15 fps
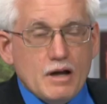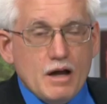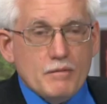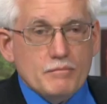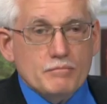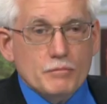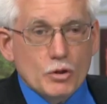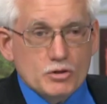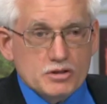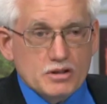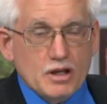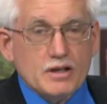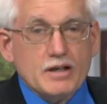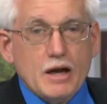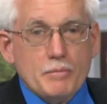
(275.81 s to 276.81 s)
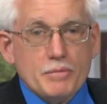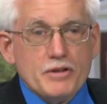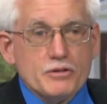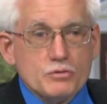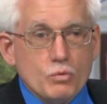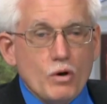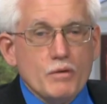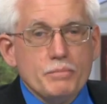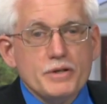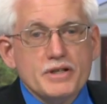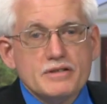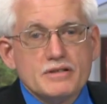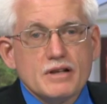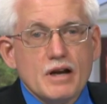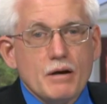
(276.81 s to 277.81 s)
uh, mostly unaccompanied there's one
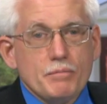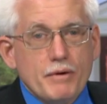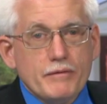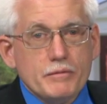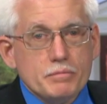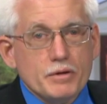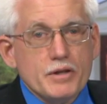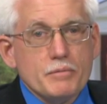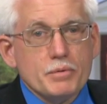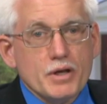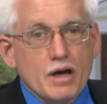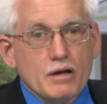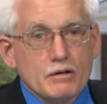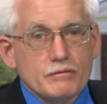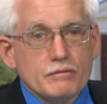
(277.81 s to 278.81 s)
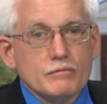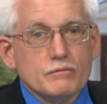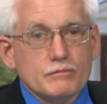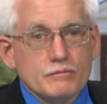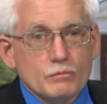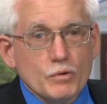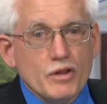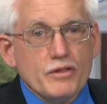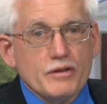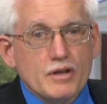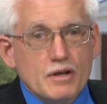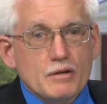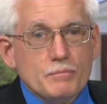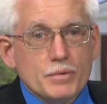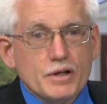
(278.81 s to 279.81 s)
piece that i'll probably play the piano with
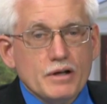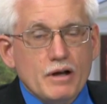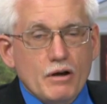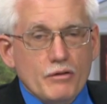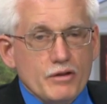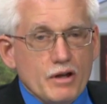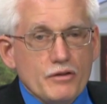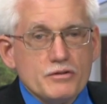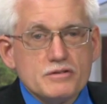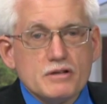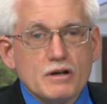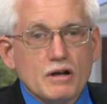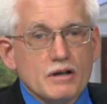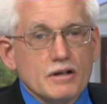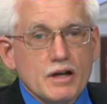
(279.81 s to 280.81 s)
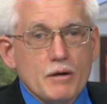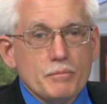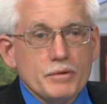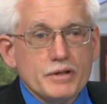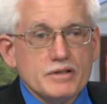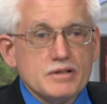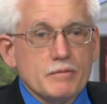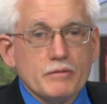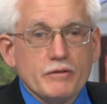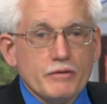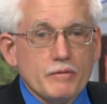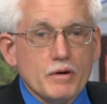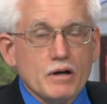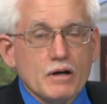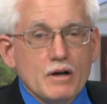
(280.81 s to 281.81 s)
okay. but all the others are unaccompanied some are
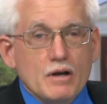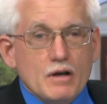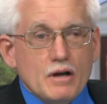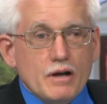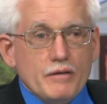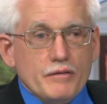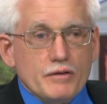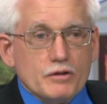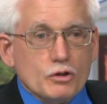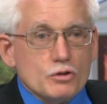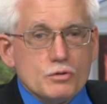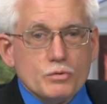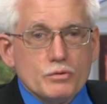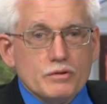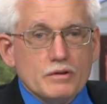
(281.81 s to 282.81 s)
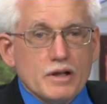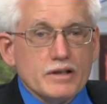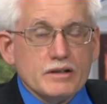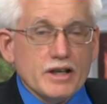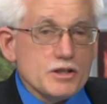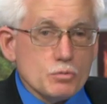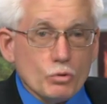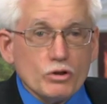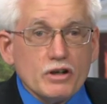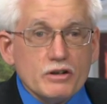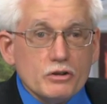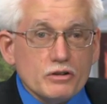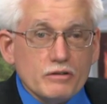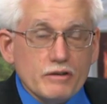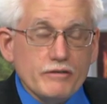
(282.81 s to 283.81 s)
from our uh, gershwin like nice
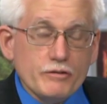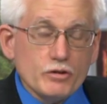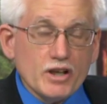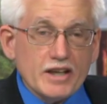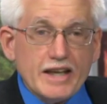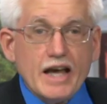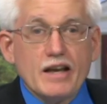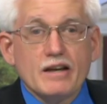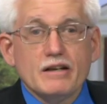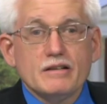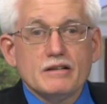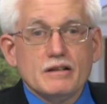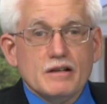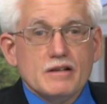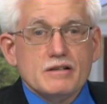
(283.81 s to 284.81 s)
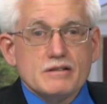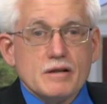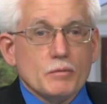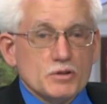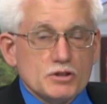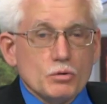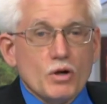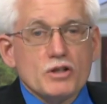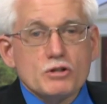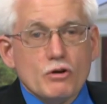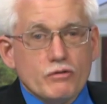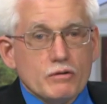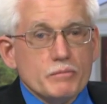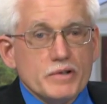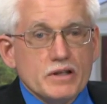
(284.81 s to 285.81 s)
working if you can get it someone to watch
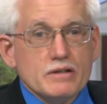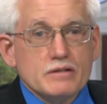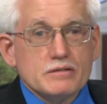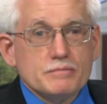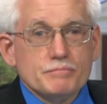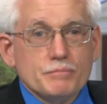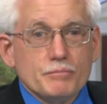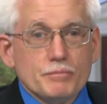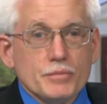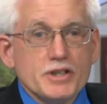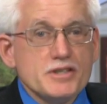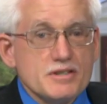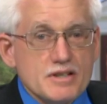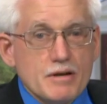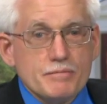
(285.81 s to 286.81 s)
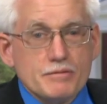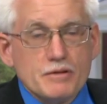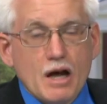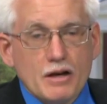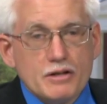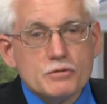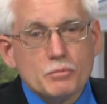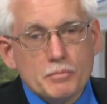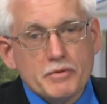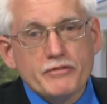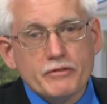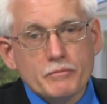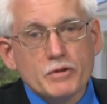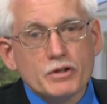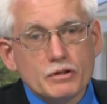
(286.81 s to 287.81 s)
over me some pieces that audience will be
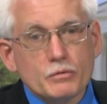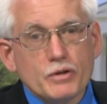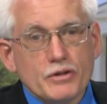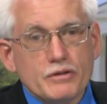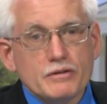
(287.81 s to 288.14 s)
familiar with